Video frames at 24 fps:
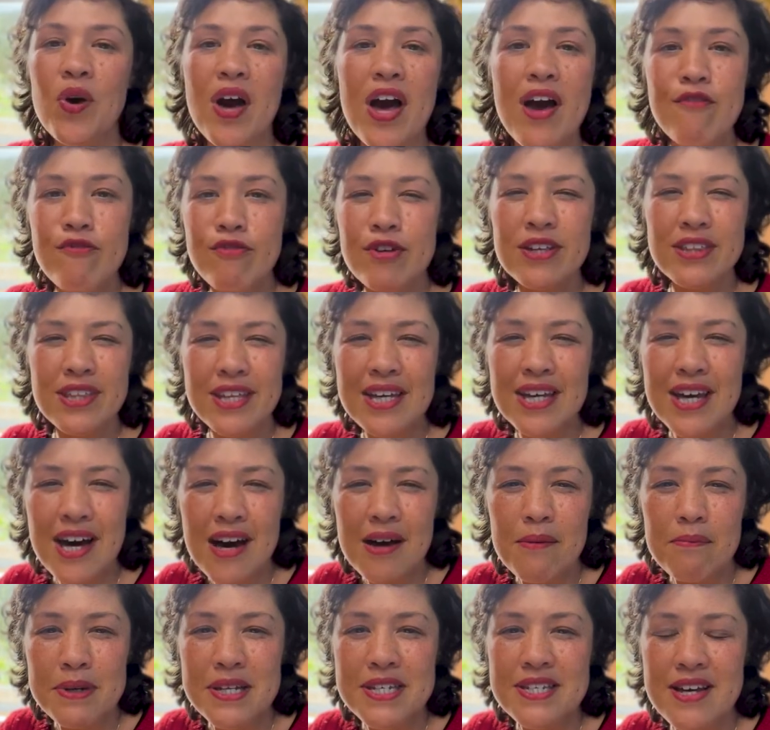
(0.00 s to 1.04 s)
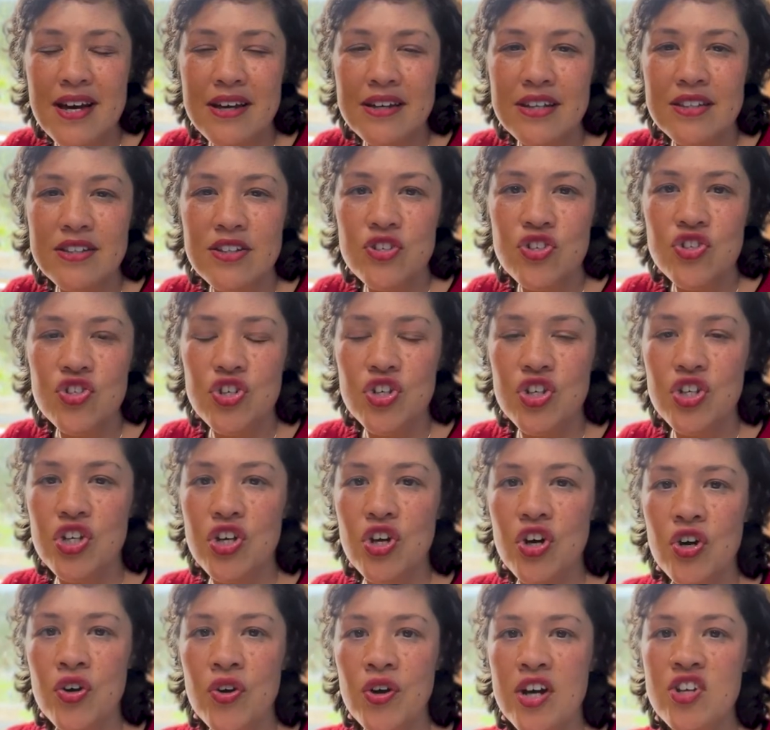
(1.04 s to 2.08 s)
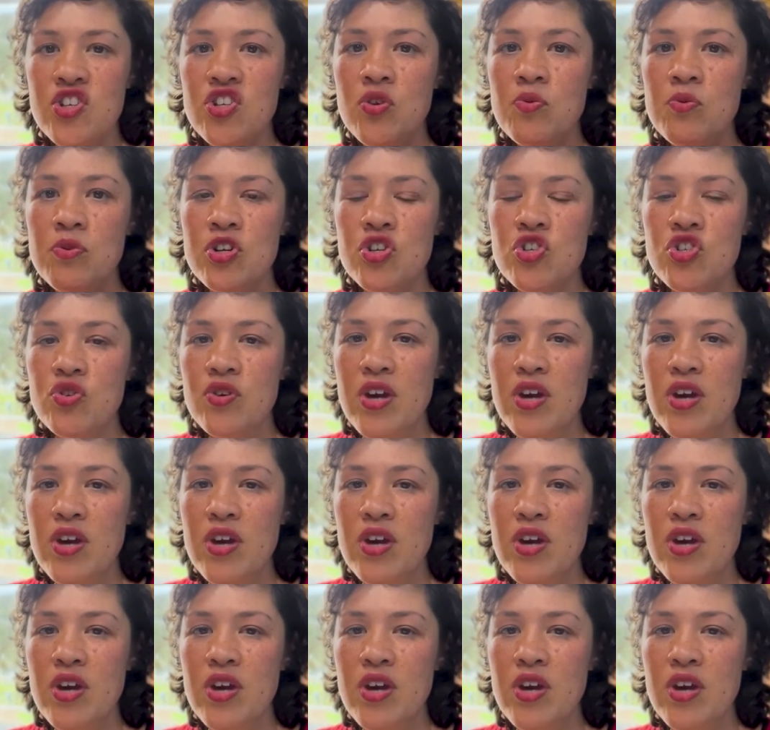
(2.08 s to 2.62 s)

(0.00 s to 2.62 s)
Everything can't be done in the studio. I don't want to do